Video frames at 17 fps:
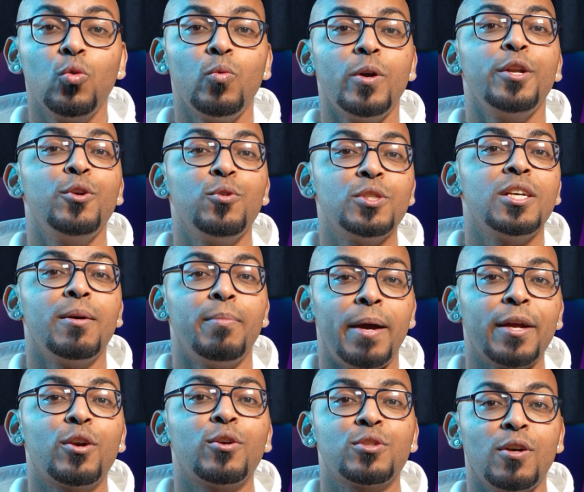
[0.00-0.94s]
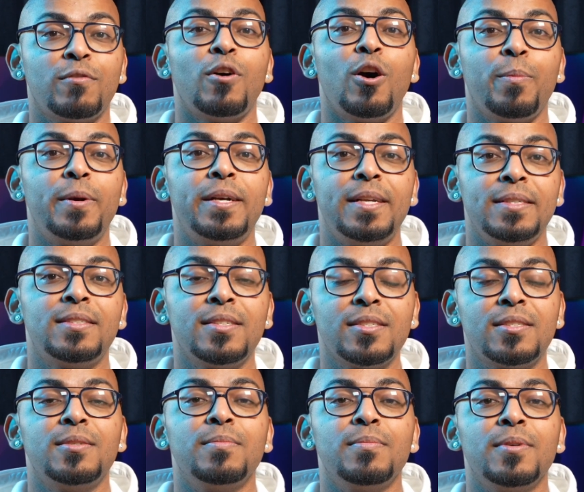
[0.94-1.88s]
were using a Microsoft operating
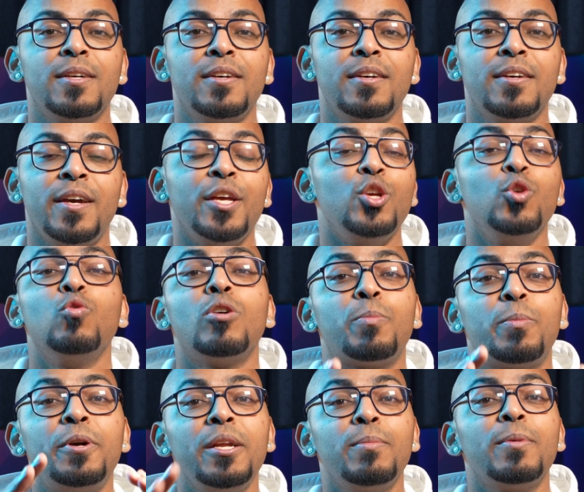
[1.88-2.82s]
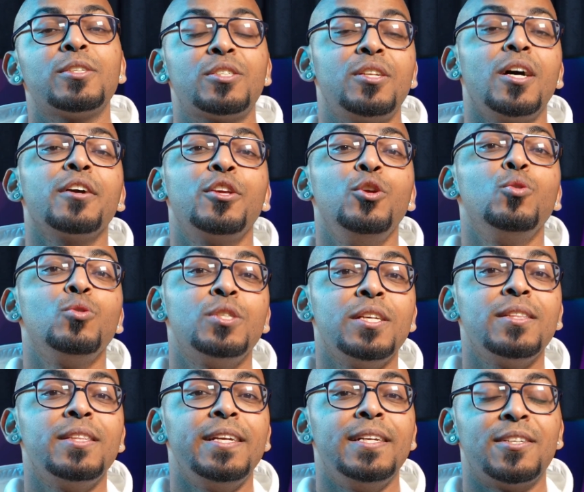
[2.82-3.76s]
system, you were pretty much stuck
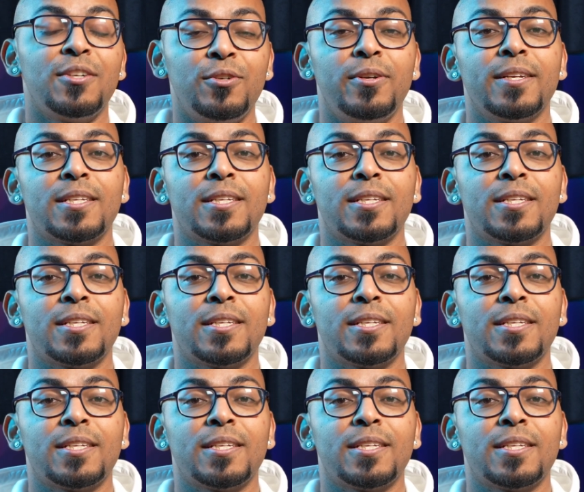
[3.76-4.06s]
using the Internet